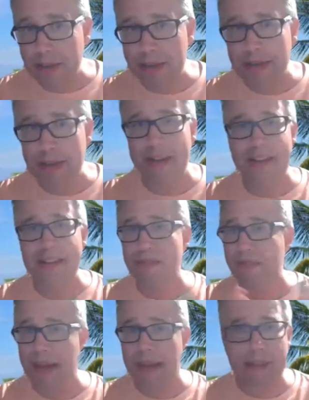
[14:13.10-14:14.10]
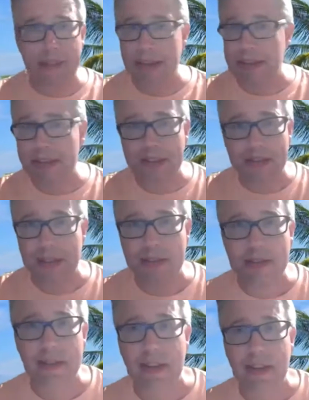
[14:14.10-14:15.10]
and it's fat and
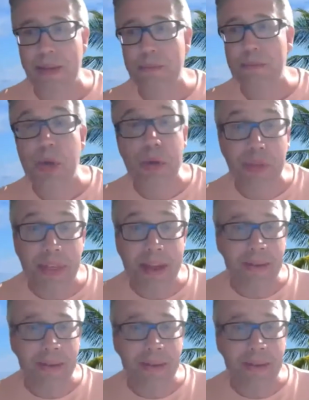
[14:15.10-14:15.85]
it's a beautiful thing.